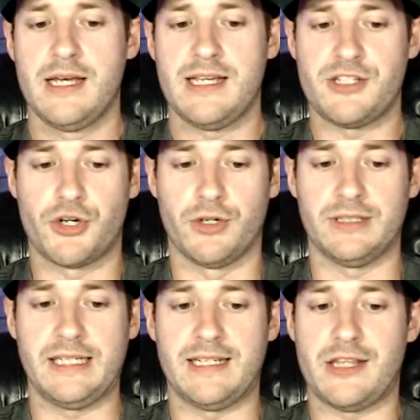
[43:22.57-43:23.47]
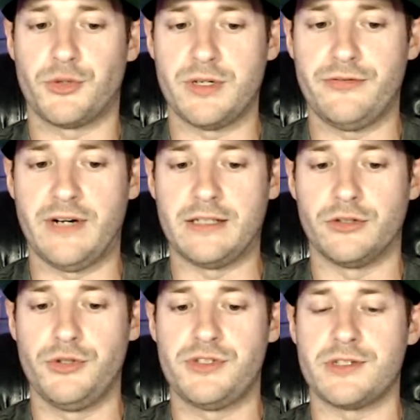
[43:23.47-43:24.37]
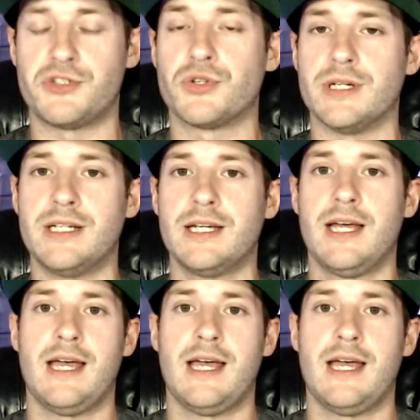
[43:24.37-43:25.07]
He's currently on a 3-fight losing streak,